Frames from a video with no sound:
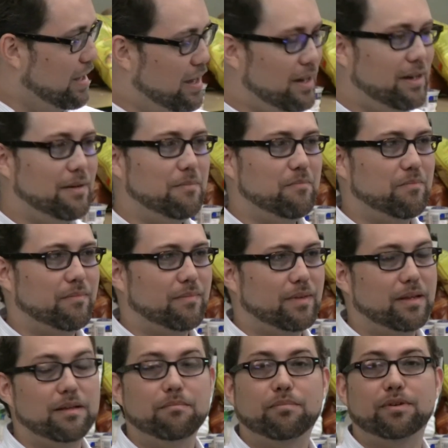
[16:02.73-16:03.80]
And um,
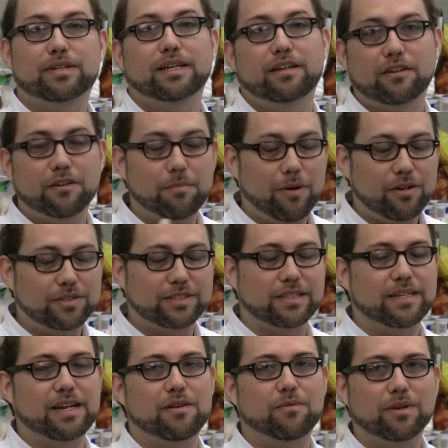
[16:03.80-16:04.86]
in particular,
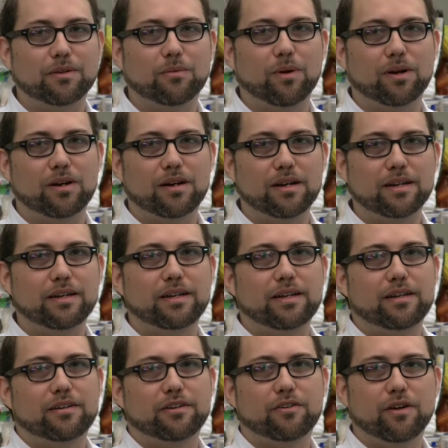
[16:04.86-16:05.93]
personally, I want to work on
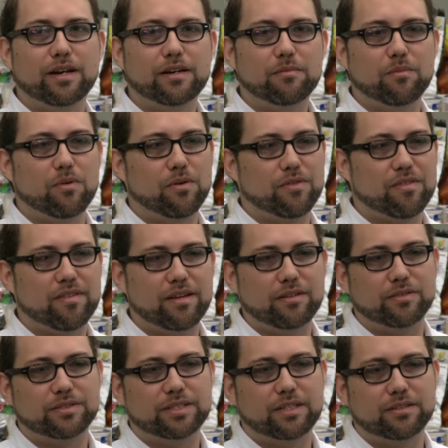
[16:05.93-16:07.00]
integrating more of the Sage
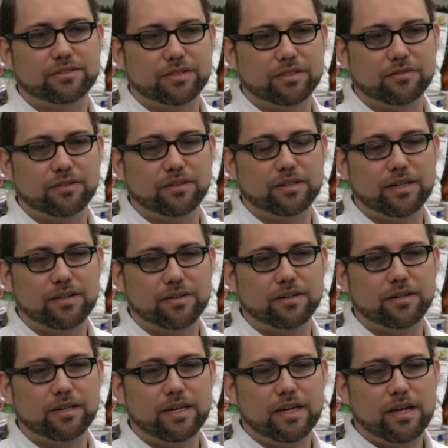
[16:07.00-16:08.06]
Cell server and other
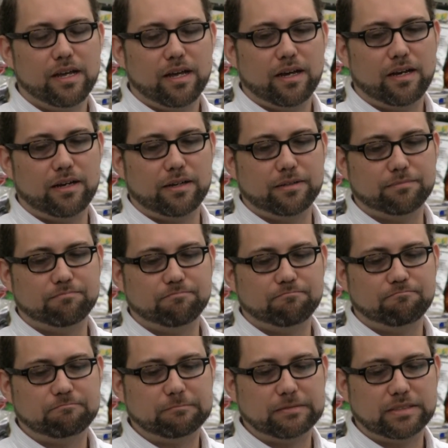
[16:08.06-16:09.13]
um,
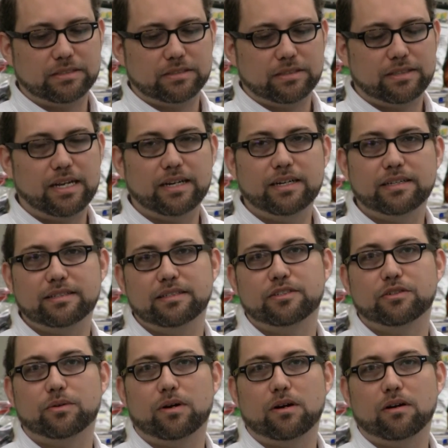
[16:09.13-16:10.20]
techniques
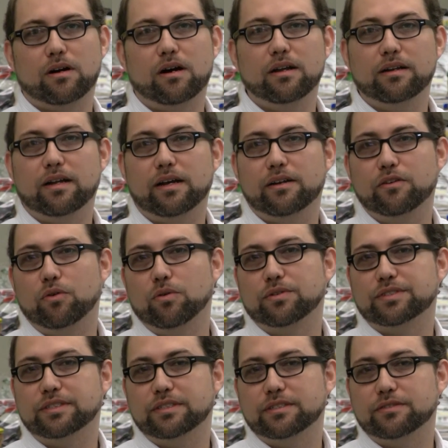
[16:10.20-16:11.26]
into our online
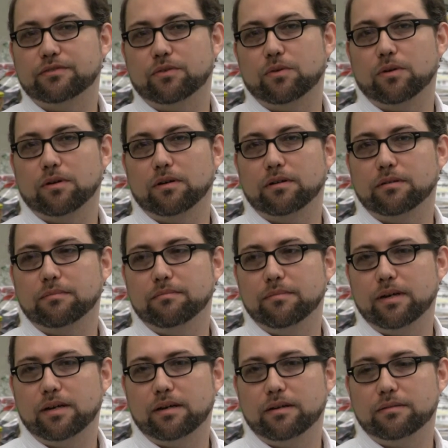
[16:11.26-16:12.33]
courses for
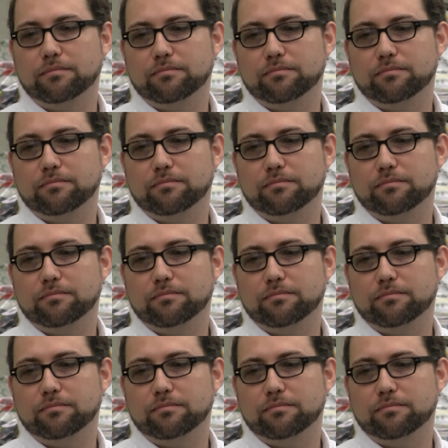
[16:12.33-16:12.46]
uh,